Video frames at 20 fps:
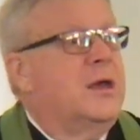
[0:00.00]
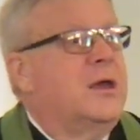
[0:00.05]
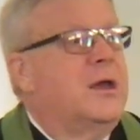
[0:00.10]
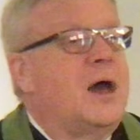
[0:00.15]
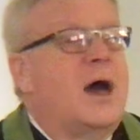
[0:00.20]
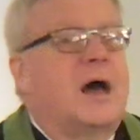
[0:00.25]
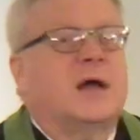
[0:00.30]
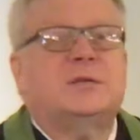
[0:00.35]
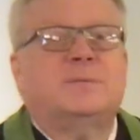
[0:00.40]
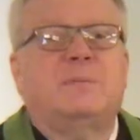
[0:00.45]

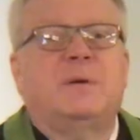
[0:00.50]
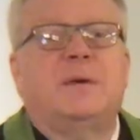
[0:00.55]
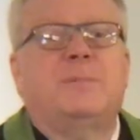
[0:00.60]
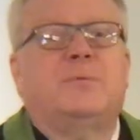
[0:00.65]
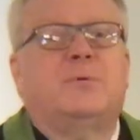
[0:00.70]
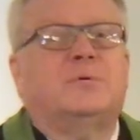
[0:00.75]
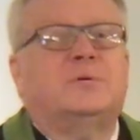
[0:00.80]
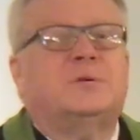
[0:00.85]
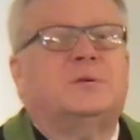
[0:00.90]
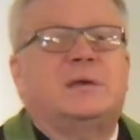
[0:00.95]
God's
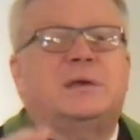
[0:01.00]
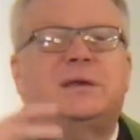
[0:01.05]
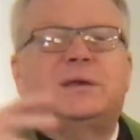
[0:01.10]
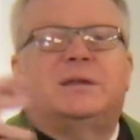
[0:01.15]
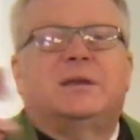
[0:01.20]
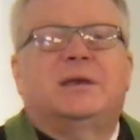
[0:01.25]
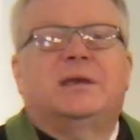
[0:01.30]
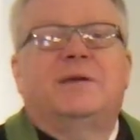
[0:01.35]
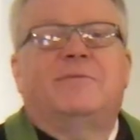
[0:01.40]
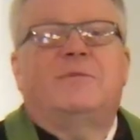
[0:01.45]
people seek
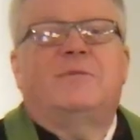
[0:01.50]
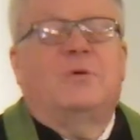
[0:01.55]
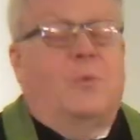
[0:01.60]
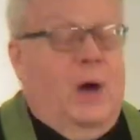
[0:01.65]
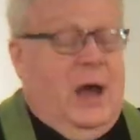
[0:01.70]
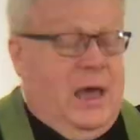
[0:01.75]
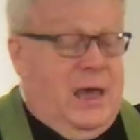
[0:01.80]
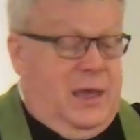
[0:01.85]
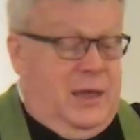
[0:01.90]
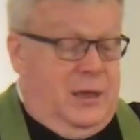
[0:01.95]
to give it
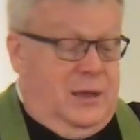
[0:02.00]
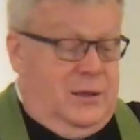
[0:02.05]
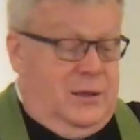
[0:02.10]
away